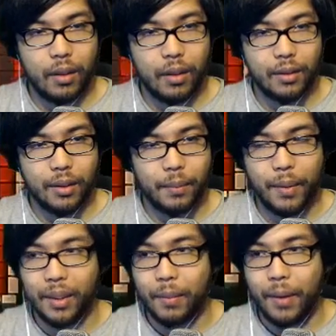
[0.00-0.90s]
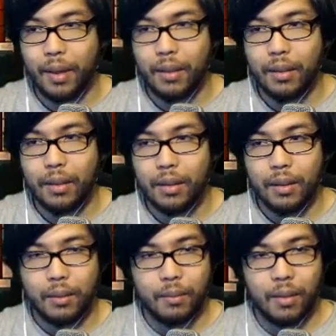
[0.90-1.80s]
Is they picking up a pear?
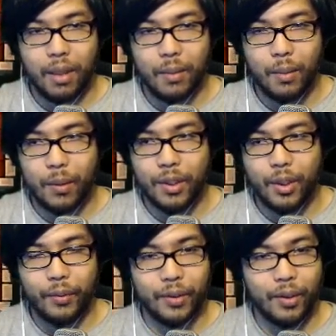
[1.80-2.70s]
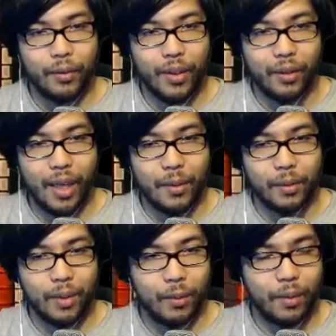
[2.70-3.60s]
Mobby, what would you do if there's no video games?
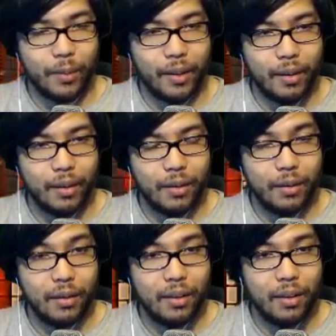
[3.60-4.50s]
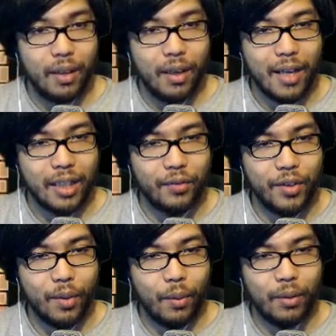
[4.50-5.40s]
Well, I wouldn't be here. That's for
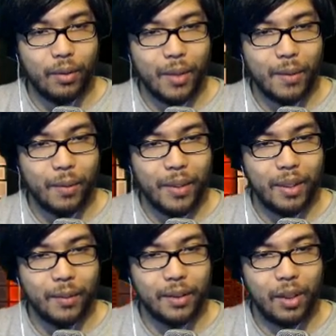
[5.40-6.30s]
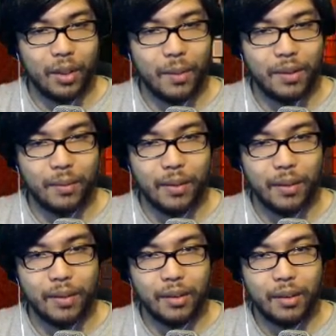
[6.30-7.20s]
sure. Or maybe I'll be here but talking about something
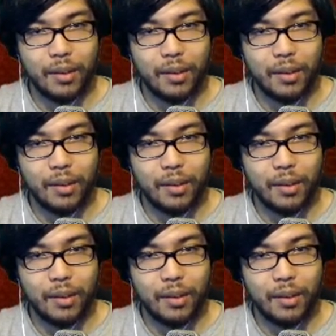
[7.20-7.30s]
else.